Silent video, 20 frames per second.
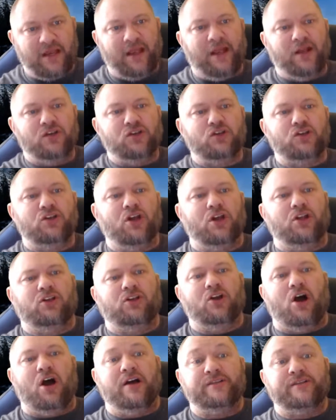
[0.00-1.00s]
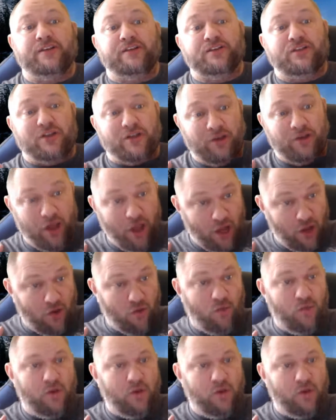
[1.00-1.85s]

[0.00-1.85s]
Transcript: it should cause us to go,